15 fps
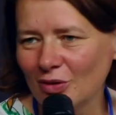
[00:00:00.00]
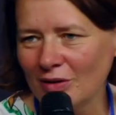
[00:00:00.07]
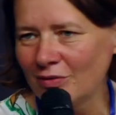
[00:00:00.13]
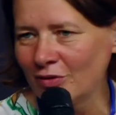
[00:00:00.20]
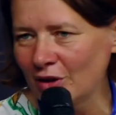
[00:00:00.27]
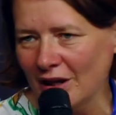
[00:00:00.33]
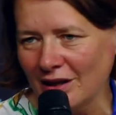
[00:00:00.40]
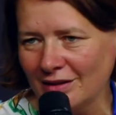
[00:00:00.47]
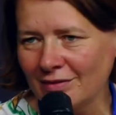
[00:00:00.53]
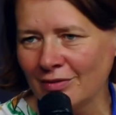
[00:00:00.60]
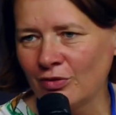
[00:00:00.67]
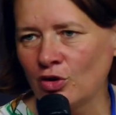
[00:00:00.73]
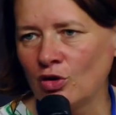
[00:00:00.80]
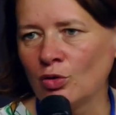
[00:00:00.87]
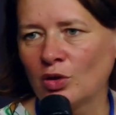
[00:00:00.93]
Because
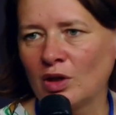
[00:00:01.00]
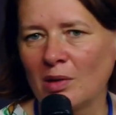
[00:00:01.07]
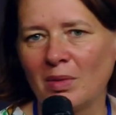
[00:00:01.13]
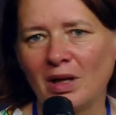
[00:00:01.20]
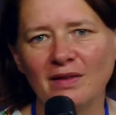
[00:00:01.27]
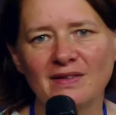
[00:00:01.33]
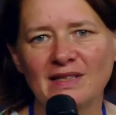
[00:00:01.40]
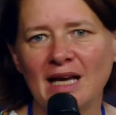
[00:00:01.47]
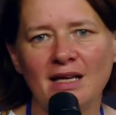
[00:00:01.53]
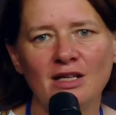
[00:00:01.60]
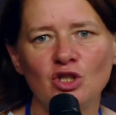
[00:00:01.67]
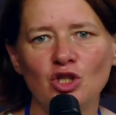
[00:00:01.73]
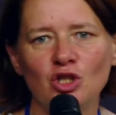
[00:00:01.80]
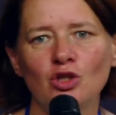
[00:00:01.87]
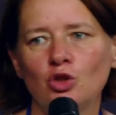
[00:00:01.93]
um,
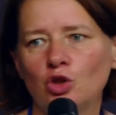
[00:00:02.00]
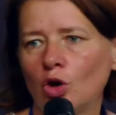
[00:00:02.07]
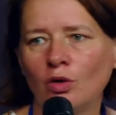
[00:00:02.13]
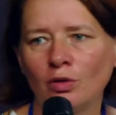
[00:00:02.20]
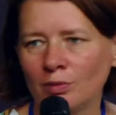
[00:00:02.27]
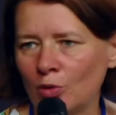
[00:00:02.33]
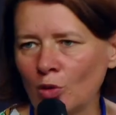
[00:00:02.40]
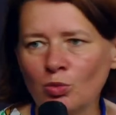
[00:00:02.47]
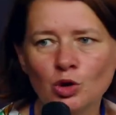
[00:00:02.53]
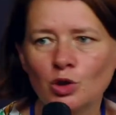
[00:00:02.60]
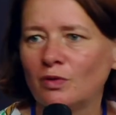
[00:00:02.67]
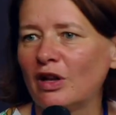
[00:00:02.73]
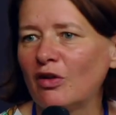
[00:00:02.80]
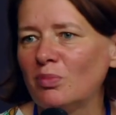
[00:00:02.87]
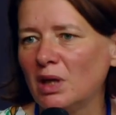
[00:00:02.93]
we cannot
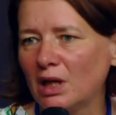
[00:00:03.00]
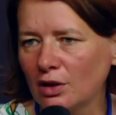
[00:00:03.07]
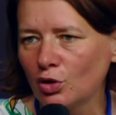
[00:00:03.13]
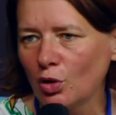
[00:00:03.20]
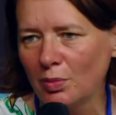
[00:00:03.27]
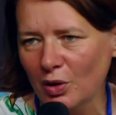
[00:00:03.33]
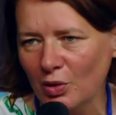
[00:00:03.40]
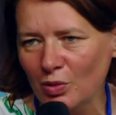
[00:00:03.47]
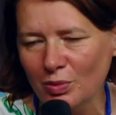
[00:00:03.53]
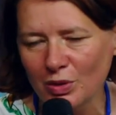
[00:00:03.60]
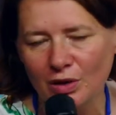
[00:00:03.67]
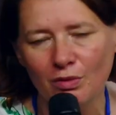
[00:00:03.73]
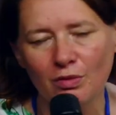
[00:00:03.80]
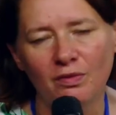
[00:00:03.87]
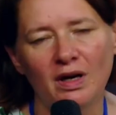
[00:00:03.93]
donate just to one
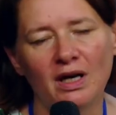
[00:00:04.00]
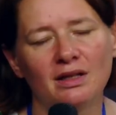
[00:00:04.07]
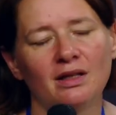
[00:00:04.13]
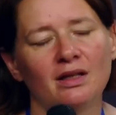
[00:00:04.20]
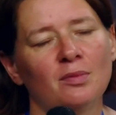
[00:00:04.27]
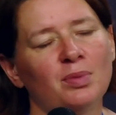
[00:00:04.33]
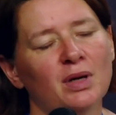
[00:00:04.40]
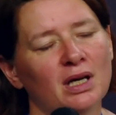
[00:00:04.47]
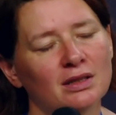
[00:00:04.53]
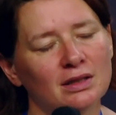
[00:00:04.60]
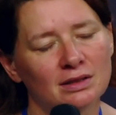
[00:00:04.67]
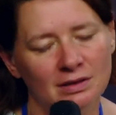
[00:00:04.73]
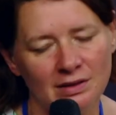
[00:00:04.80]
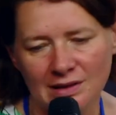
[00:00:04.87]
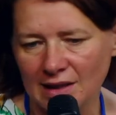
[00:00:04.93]
community uh,
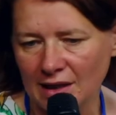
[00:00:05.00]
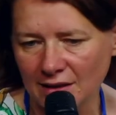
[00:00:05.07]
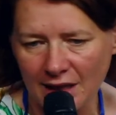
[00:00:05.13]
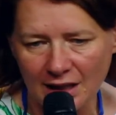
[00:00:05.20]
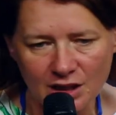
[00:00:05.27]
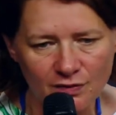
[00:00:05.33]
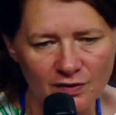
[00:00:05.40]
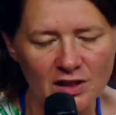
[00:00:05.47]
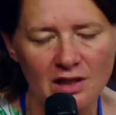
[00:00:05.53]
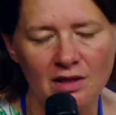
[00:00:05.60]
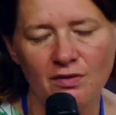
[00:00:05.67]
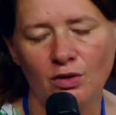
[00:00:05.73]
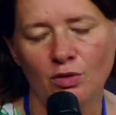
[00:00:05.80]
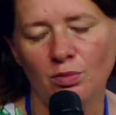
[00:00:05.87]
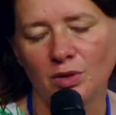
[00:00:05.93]
only because they
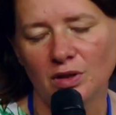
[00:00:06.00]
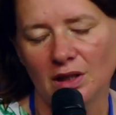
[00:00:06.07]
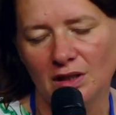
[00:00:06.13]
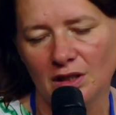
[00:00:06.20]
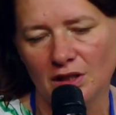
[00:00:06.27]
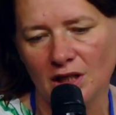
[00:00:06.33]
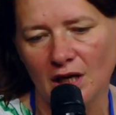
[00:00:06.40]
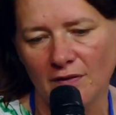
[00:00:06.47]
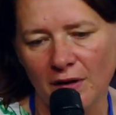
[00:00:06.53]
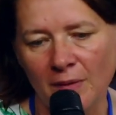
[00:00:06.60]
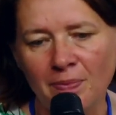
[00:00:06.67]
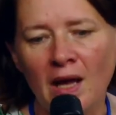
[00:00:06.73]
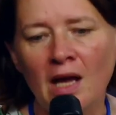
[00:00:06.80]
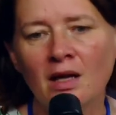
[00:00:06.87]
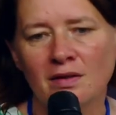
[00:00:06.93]
can communicate
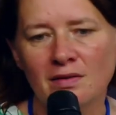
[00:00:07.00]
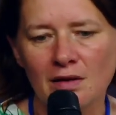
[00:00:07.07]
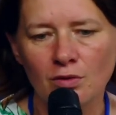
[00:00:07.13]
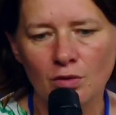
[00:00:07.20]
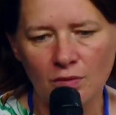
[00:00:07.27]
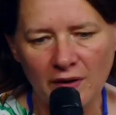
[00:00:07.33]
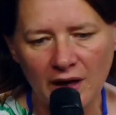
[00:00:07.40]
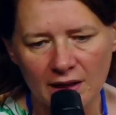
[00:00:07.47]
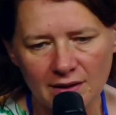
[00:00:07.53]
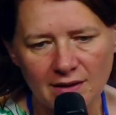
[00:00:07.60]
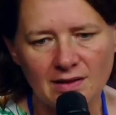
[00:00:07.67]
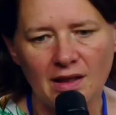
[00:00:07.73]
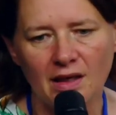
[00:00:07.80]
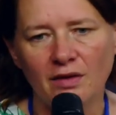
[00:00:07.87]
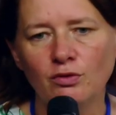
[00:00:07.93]
things perfectly.
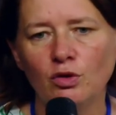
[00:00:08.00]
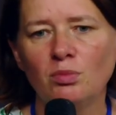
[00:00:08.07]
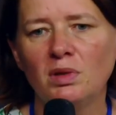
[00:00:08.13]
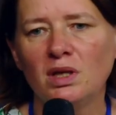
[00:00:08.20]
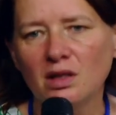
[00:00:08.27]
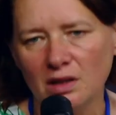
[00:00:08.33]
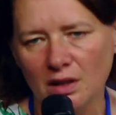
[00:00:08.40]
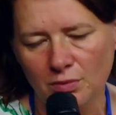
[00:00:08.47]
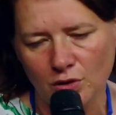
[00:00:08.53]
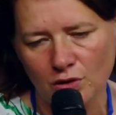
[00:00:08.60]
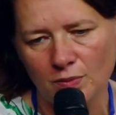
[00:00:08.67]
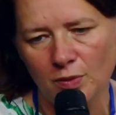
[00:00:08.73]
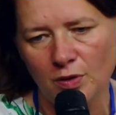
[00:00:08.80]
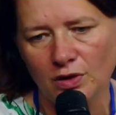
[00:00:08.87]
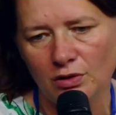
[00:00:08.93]
So this is
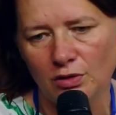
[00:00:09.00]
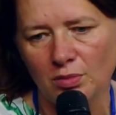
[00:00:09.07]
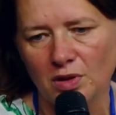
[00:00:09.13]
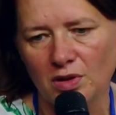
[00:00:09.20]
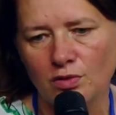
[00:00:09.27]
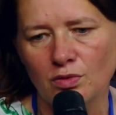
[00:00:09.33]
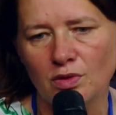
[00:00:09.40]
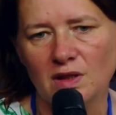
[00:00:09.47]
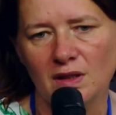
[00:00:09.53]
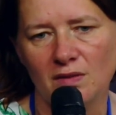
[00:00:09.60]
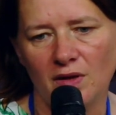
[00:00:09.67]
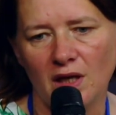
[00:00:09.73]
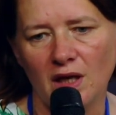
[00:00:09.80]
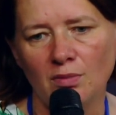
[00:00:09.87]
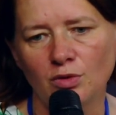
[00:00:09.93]
also the work of the
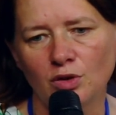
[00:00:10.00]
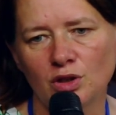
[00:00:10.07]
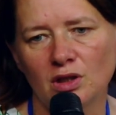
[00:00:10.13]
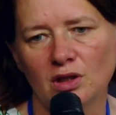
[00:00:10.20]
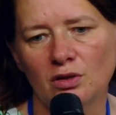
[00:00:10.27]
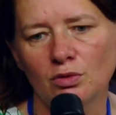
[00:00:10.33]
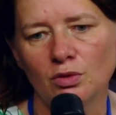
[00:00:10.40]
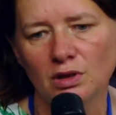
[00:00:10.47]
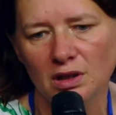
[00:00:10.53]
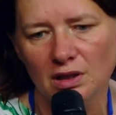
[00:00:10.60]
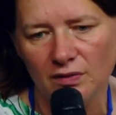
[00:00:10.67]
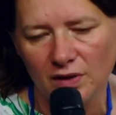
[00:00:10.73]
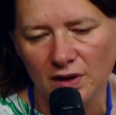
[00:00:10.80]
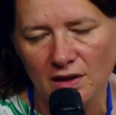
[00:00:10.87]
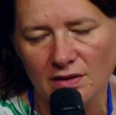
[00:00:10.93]
government to
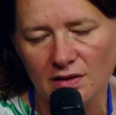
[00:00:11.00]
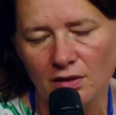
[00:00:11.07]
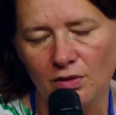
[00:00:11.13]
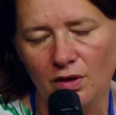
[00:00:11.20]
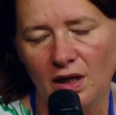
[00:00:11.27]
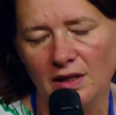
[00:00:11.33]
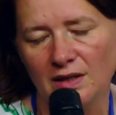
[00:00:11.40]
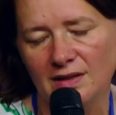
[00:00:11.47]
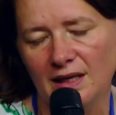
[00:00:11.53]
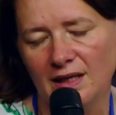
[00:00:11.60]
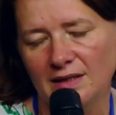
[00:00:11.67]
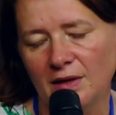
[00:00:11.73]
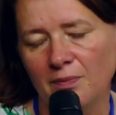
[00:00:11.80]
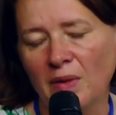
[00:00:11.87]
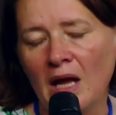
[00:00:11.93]
make sure that
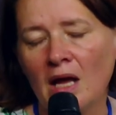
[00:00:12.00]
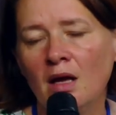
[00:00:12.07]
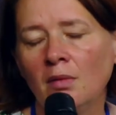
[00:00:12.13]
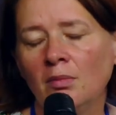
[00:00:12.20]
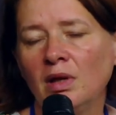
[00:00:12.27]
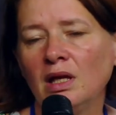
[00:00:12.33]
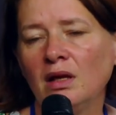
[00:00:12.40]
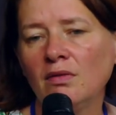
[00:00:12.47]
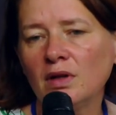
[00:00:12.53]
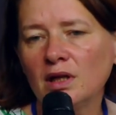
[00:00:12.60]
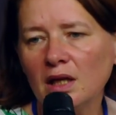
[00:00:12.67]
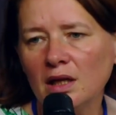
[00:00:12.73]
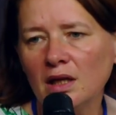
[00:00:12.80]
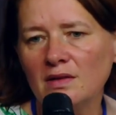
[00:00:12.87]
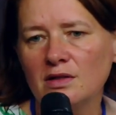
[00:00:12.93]
cost is
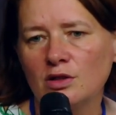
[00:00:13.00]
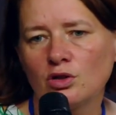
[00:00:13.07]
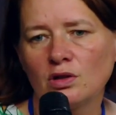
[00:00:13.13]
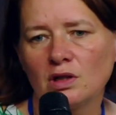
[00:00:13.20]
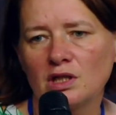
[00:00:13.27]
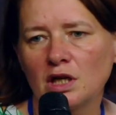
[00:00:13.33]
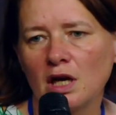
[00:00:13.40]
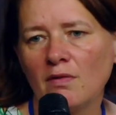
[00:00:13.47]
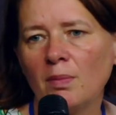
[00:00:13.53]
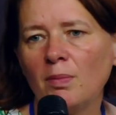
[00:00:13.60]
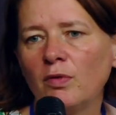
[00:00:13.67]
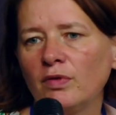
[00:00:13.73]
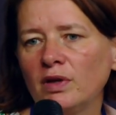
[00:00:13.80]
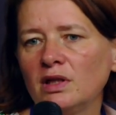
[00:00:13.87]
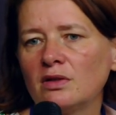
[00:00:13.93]
distributed
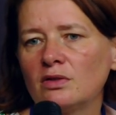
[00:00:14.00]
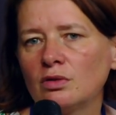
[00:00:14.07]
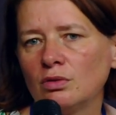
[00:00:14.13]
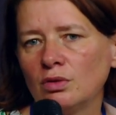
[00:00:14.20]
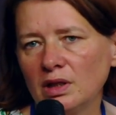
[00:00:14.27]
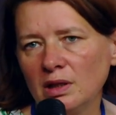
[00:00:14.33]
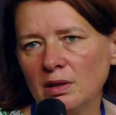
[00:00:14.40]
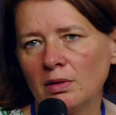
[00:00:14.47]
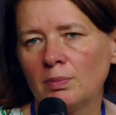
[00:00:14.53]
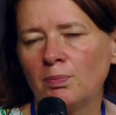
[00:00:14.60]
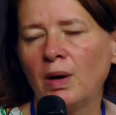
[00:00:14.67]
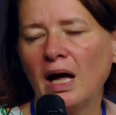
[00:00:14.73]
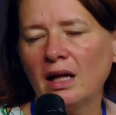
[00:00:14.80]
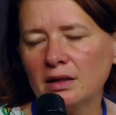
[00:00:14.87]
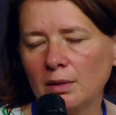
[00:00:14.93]
evenly, money is
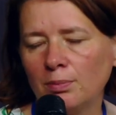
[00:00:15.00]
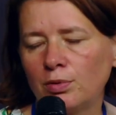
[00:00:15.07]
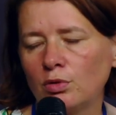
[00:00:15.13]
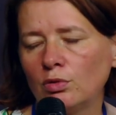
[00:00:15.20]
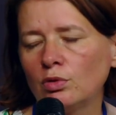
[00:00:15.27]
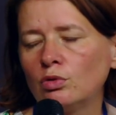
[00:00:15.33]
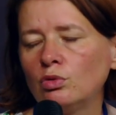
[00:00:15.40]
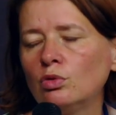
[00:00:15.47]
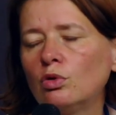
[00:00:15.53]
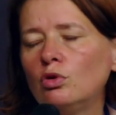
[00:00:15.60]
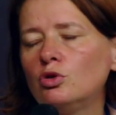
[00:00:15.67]
distributed evenly.